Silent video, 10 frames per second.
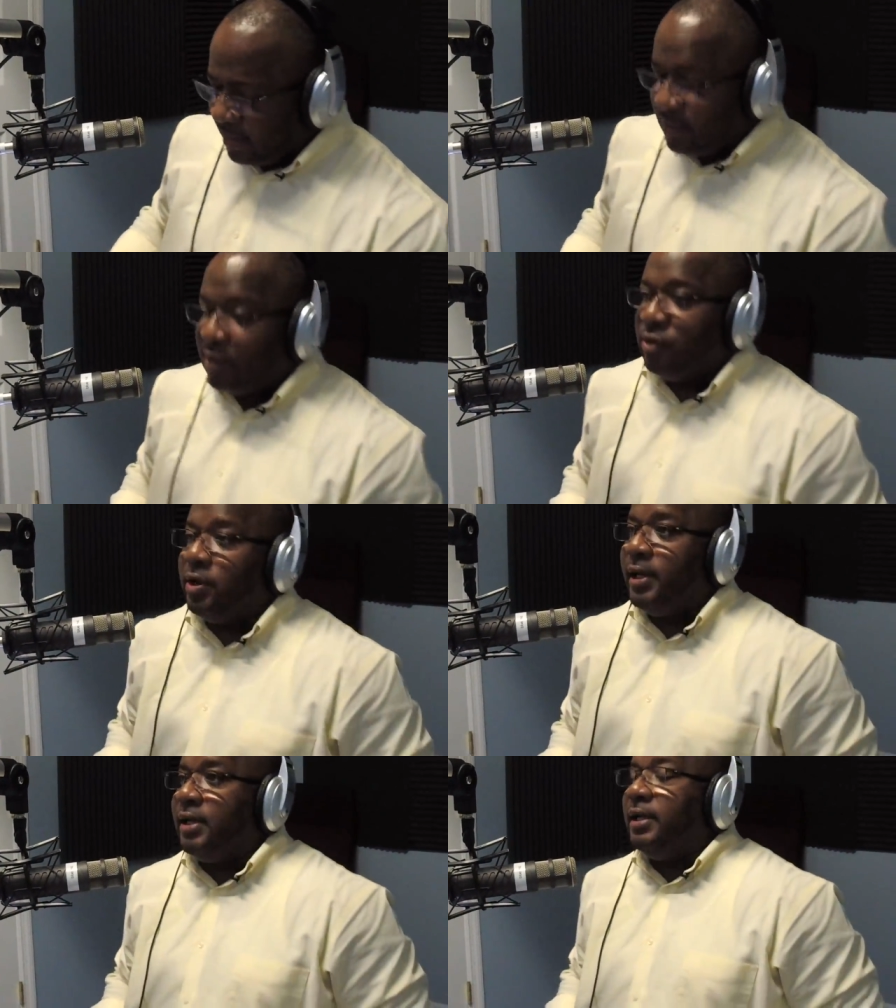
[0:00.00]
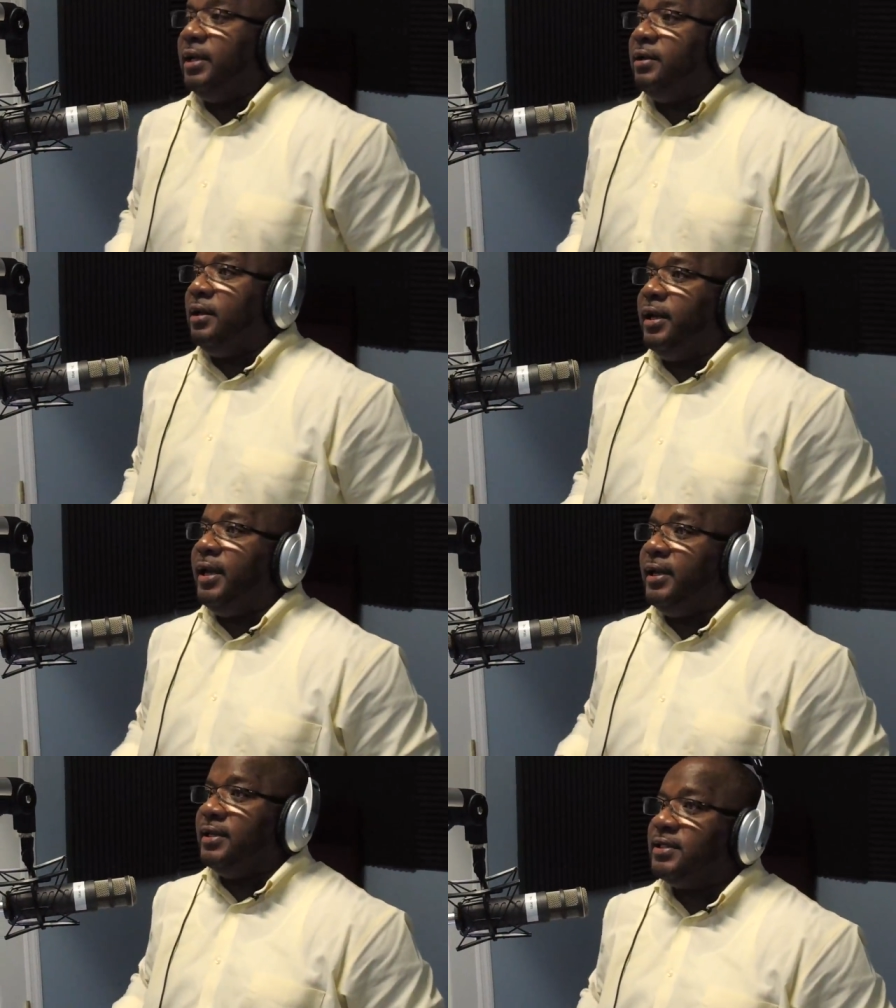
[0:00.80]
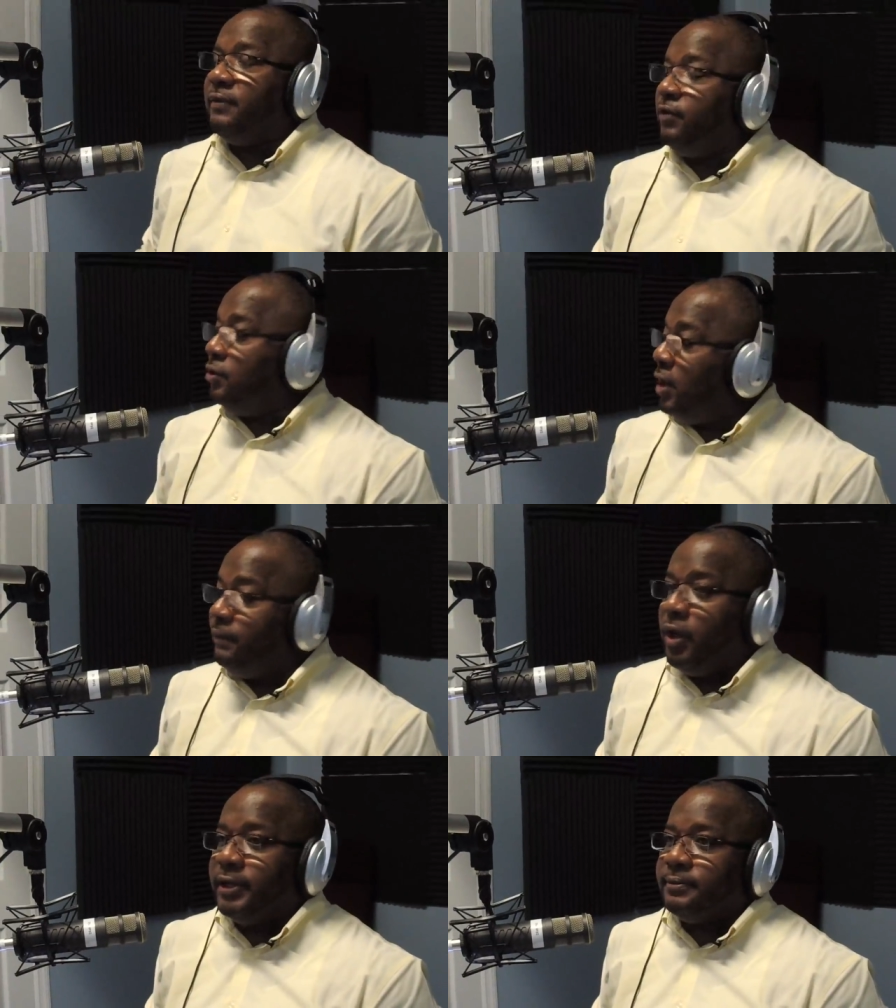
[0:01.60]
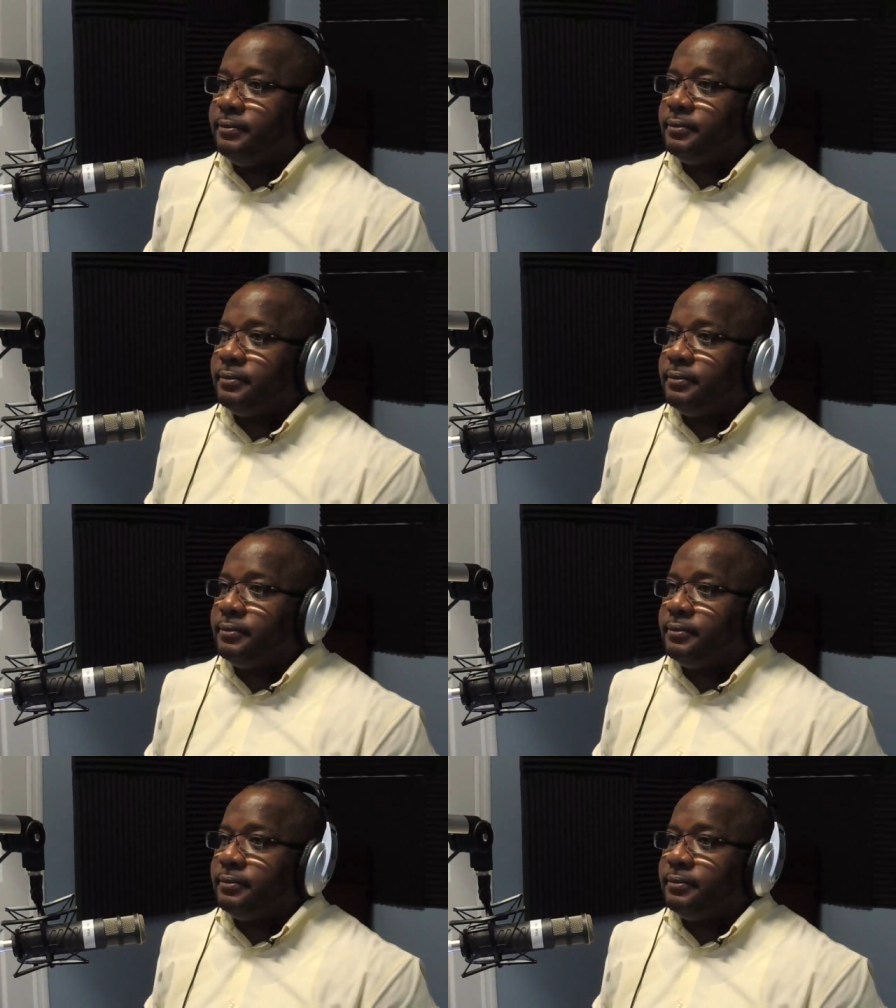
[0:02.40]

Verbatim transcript: I think you're going a little ahead of yourself. You know, I'm not.